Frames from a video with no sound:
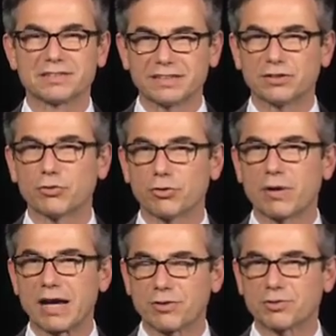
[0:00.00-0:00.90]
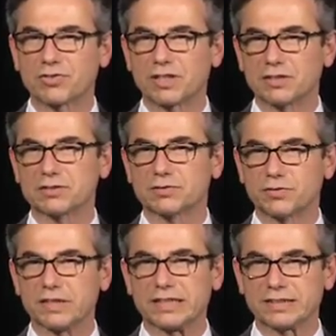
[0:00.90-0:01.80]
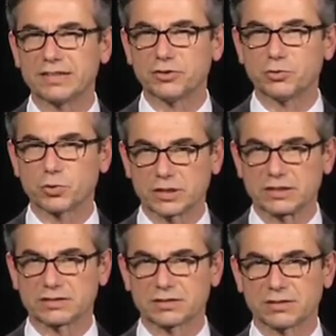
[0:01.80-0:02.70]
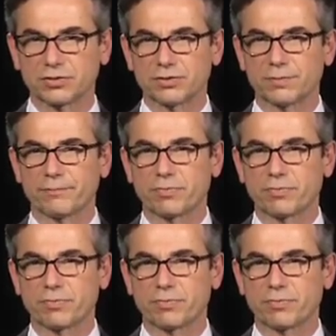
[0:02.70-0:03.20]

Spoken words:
they don't know how their skills fit into the new organization.